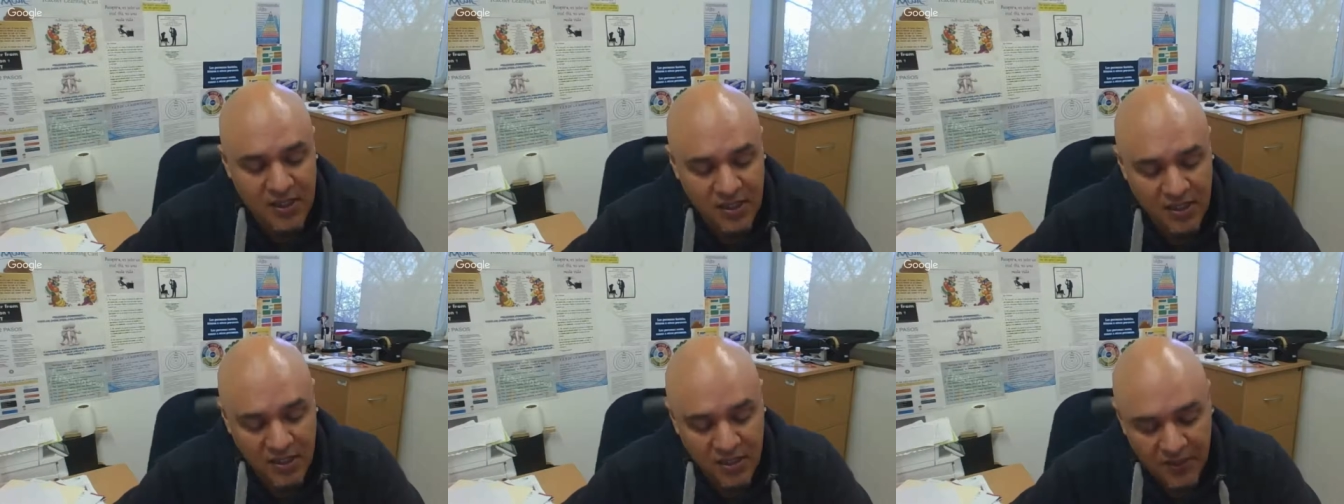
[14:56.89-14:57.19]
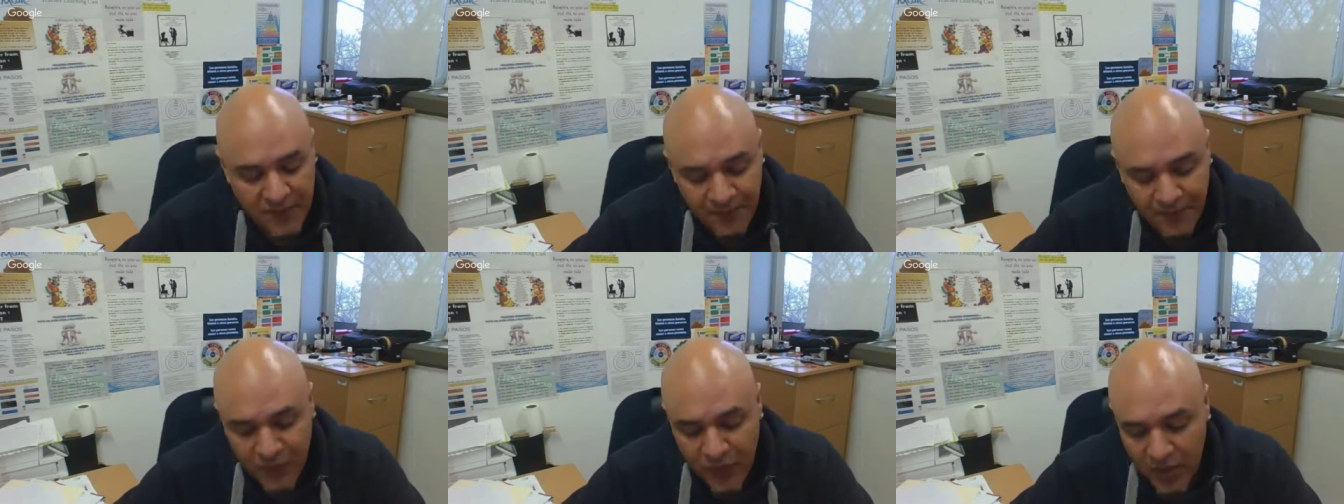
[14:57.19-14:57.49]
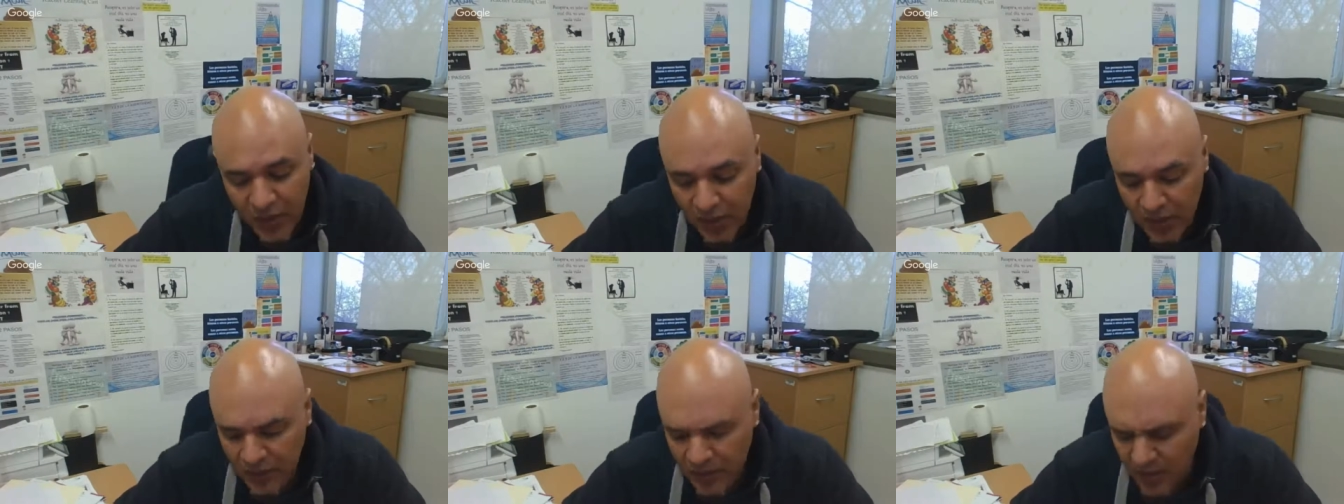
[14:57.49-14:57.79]
Um,
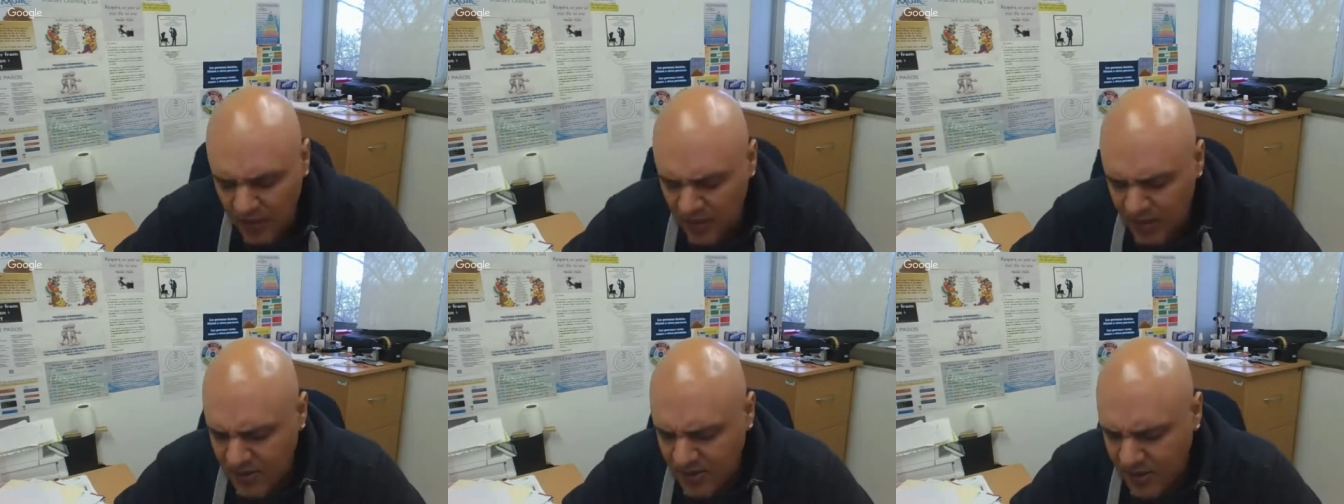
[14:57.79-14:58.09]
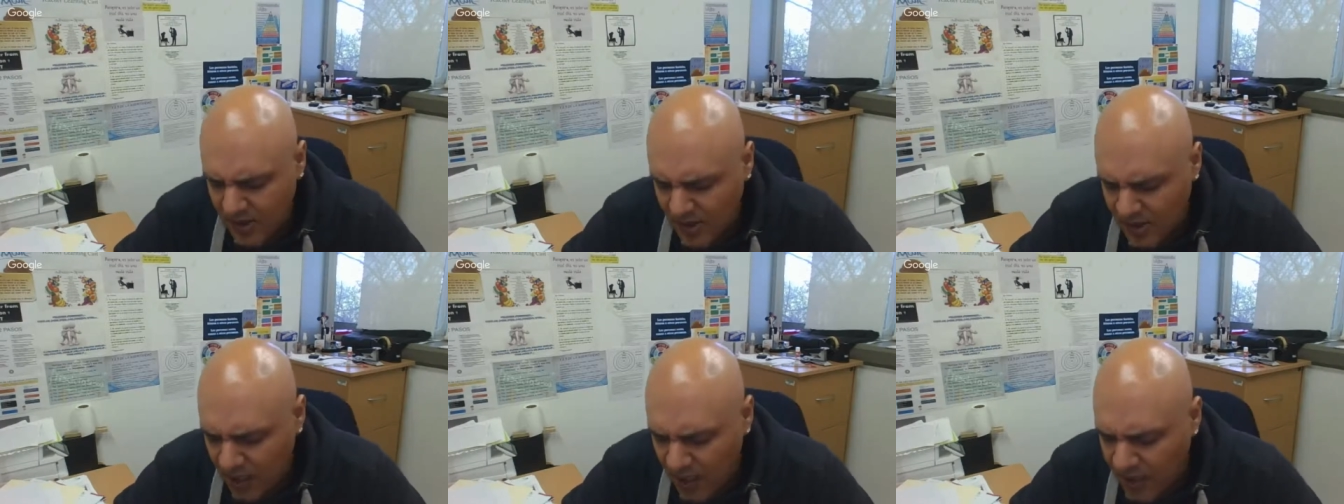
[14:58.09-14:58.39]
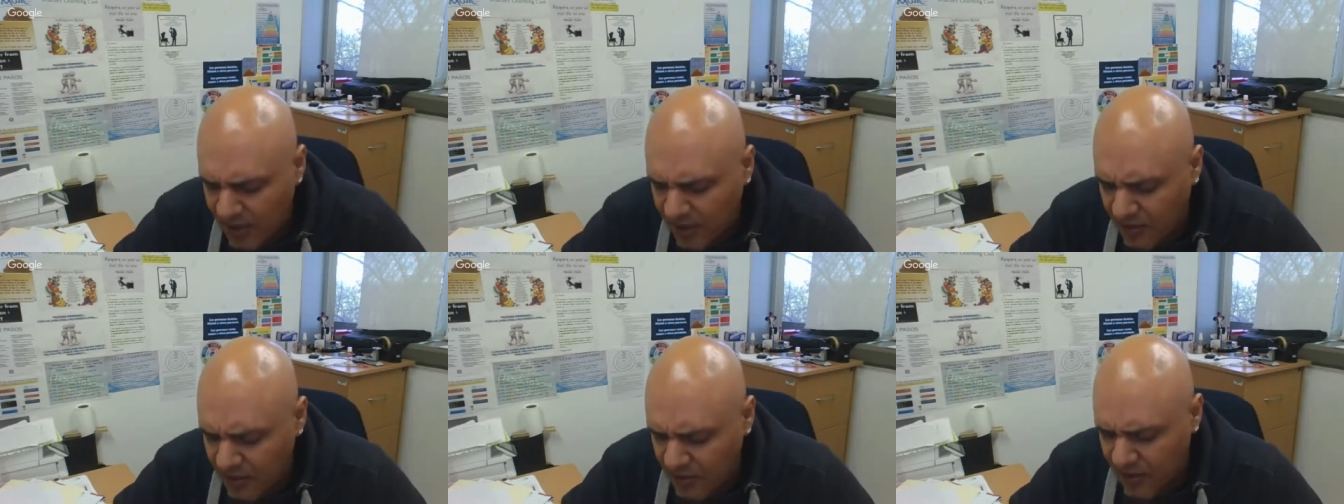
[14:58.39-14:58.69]
there's an
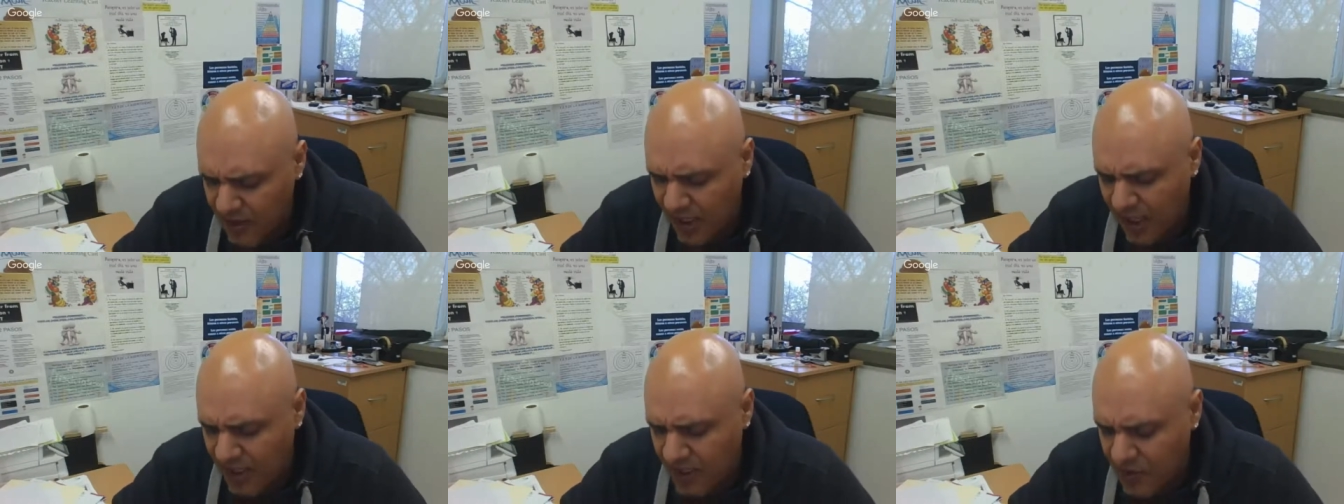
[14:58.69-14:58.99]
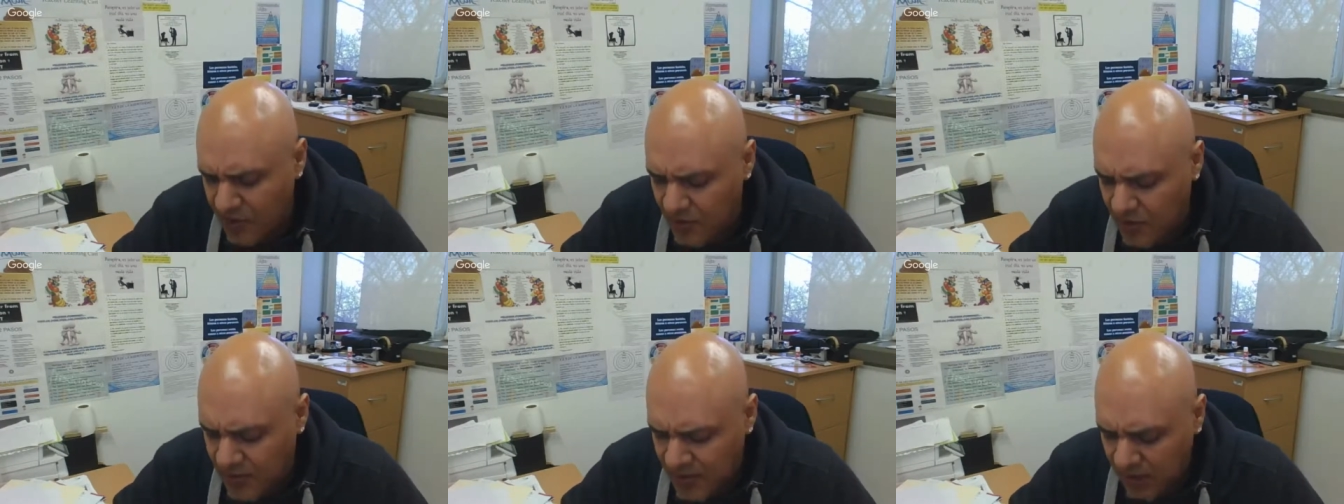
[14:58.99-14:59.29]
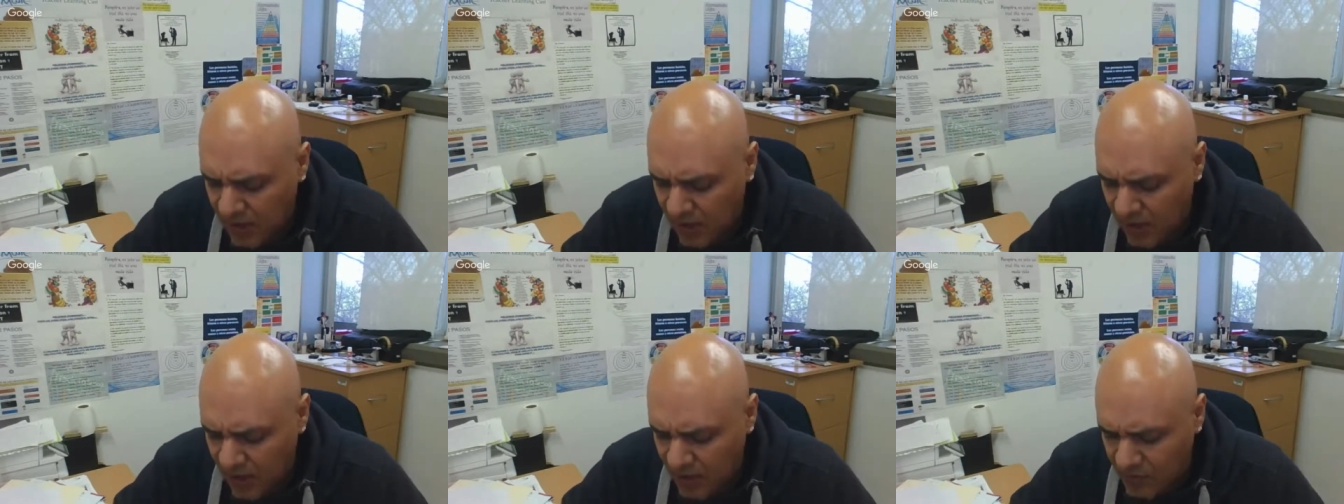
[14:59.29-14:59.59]
article that I
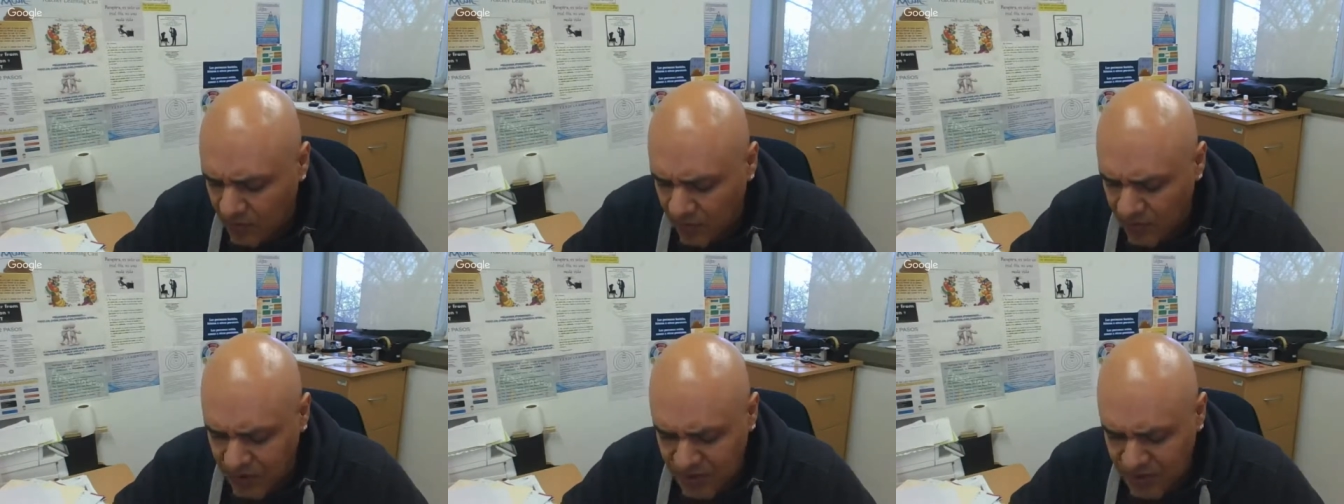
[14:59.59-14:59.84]
use a lot,